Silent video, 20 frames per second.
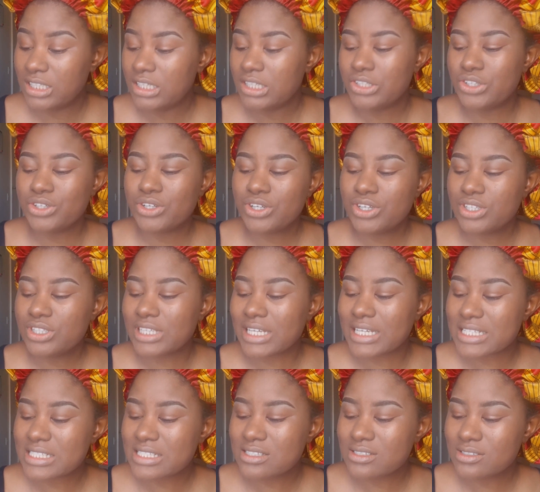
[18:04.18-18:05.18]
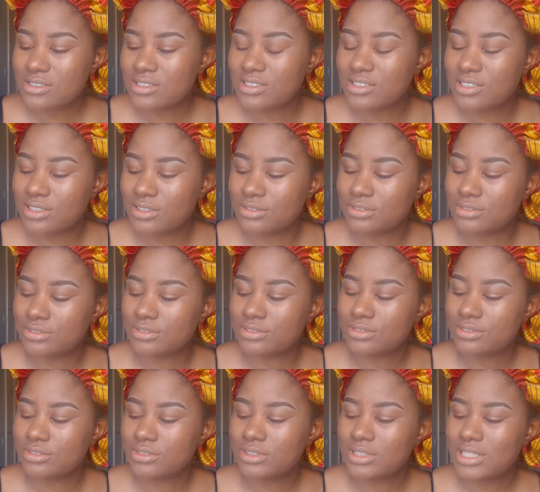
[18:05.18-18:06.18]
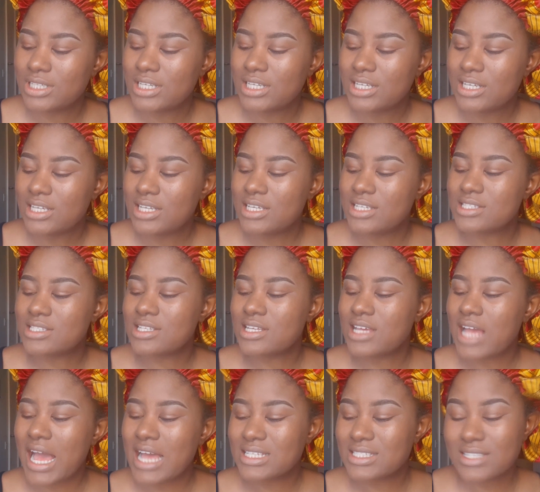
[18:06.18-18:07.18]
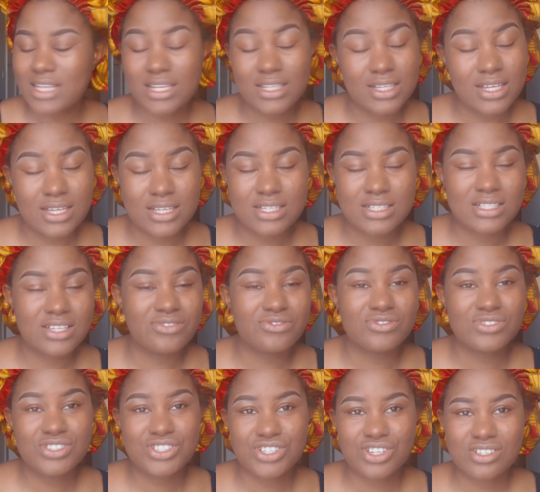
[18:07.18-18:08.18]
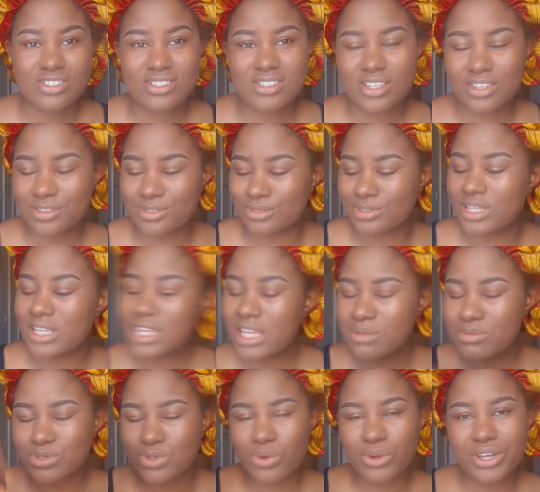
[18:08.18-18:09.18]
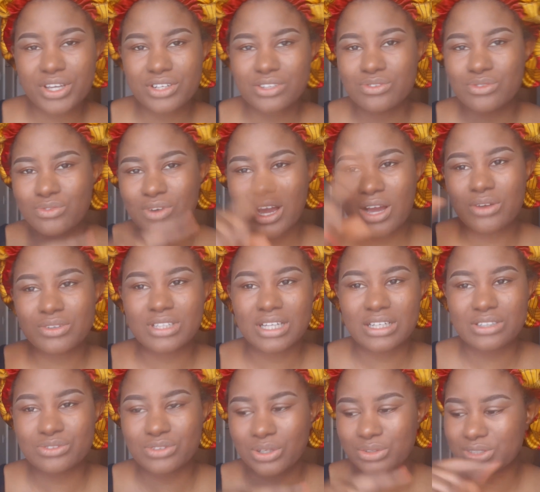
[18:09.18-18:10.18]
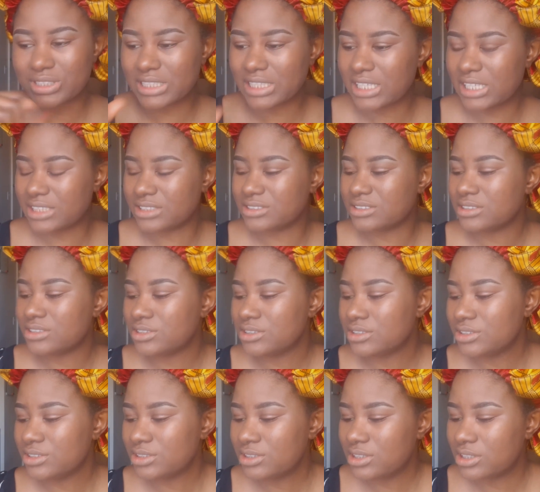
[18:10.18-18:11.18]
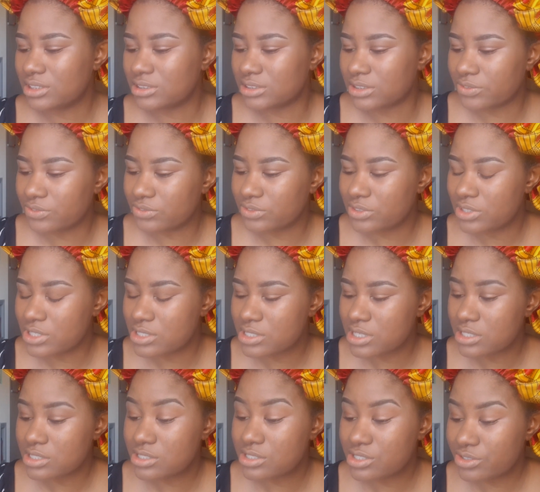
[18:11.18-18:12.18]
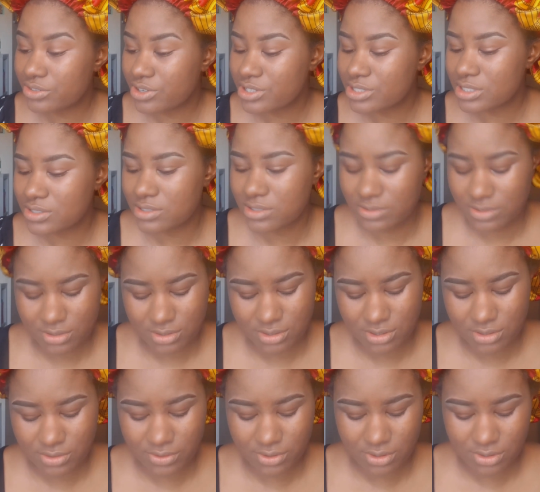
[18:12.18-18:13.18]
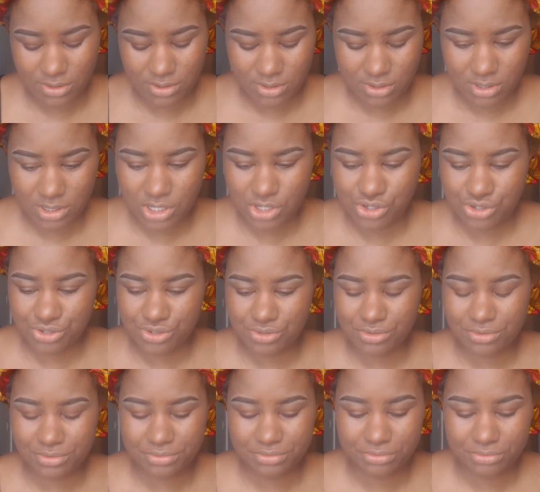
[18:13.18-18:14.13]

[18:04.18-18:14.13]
You don't know that. It's a vicious circle. It keeps going round and round again. It's a serious issue.